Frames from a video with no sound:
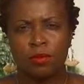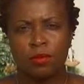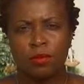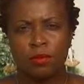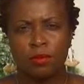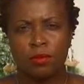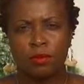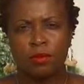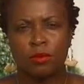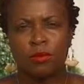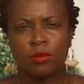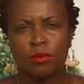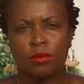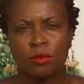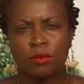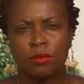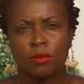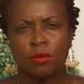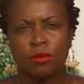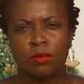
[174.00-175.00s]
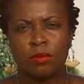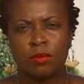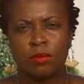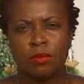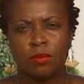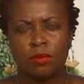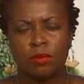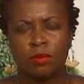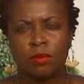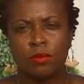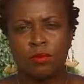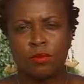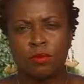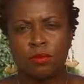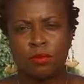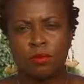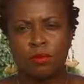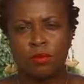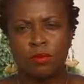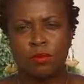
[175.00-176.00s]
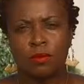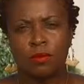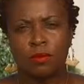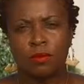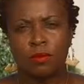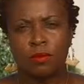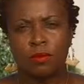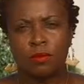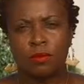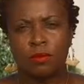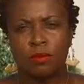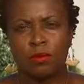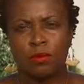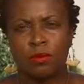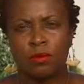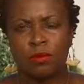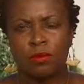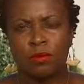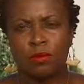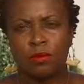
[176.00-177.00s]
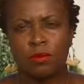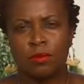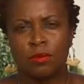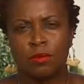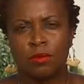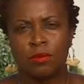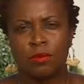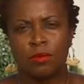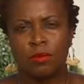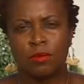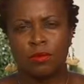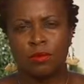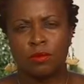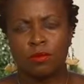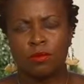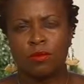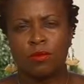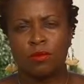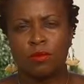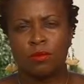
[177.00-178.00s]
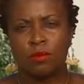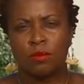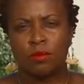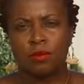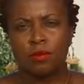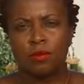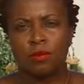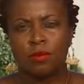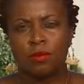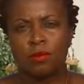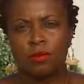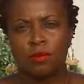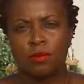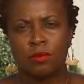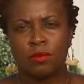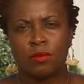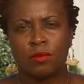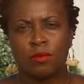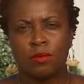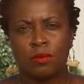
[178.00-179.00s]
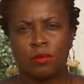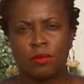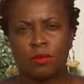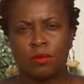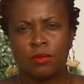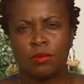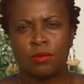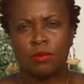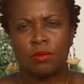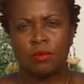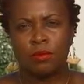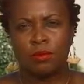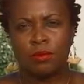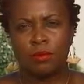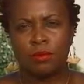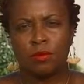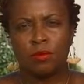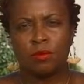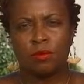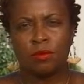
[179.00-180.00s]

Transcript: (not speaking)